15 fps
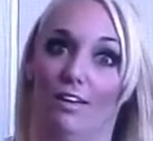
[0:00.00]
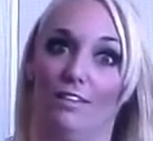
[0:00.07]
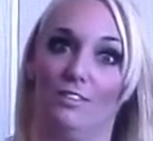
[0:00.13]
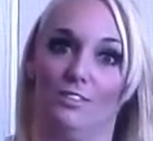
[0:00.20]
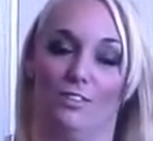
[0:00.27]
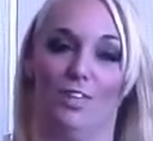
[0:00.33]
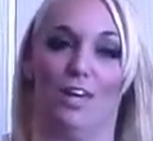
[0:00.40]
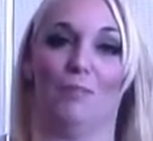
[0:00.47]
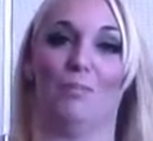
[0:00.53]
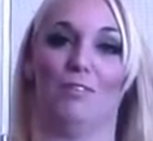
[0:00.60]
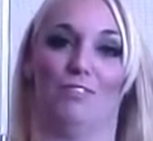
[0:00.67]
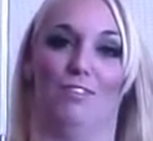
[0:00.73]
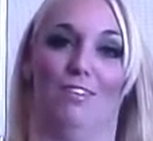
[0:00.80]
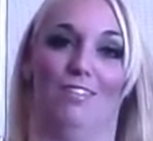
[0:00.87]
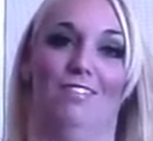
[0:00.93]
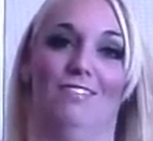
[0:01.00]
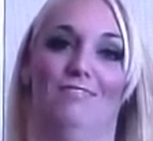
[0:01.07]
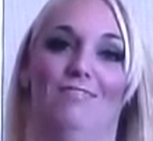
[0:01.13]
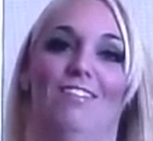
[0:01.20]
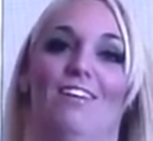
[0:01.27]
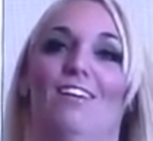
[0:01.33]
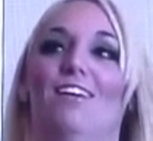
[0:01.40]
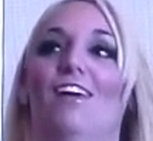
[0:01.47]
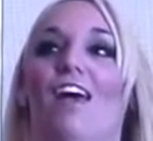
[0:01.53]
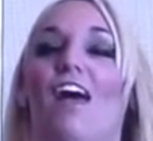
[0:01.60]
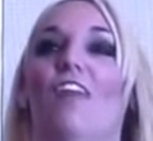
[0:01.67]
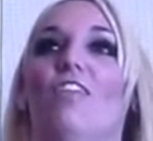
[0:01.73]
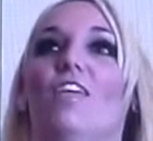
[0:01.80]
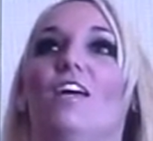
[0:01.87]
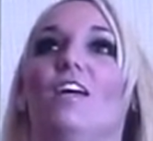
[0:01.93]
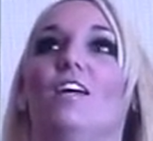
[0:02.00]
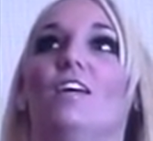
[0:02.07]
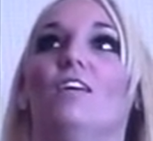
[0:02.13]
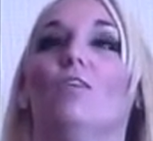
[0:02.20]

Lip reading: Vegas, so that'll be fun. And then